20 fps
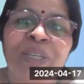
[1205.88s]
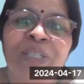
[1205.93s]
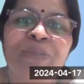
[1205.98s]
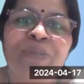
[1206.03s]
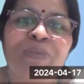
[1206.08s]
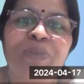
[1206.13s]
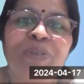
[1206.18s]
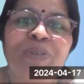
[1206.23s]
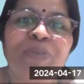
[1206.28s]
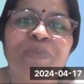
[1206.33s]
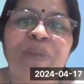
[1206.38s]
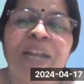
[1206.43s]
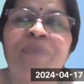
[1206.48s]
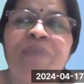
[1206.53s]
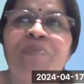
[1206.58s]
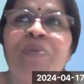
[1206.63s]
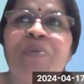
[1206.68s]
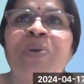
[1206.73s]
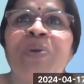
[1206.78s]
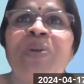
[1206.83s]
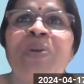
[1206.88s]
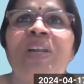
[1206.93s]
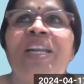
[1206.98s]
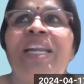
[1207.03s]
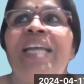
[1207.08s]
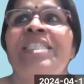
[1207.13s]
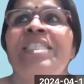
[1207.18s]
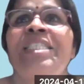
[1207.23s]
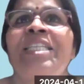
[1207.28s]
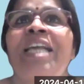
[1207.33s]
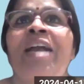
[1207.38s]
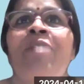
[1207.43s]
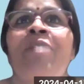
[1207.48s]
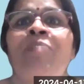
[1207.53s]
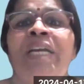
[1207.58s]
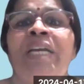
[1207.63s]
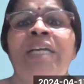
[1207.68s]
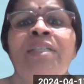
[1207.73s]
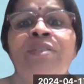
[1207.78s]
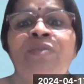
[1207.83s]
spend more less time
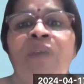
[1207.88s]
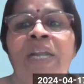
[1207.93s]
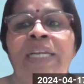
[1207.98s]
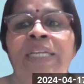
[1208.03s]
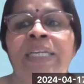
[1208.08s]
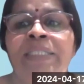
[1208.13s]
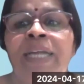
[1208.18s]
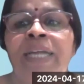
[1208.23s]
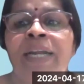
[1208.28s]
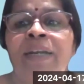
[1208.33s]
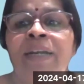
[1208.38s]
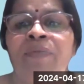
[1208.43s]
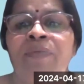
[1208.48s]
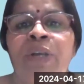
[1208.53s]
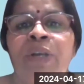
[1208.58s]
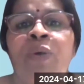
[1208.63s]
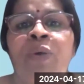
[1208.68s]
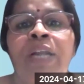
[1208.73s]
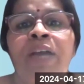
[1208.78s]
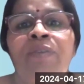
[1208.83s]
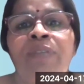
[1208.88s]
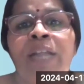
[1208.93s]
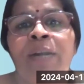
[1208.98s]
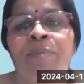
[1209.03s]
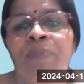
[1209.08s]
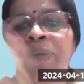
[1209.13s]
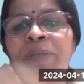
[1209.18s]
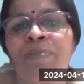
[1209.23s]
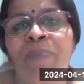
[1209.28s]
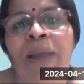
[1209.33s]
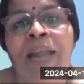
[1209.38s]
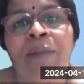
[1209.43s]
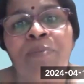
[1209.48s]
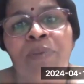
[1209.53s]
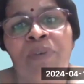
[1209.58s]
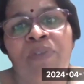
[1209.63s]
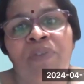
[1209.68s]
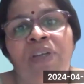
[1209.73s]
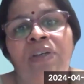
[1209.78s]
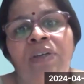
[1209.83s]
because one is that we don't have that much manpower.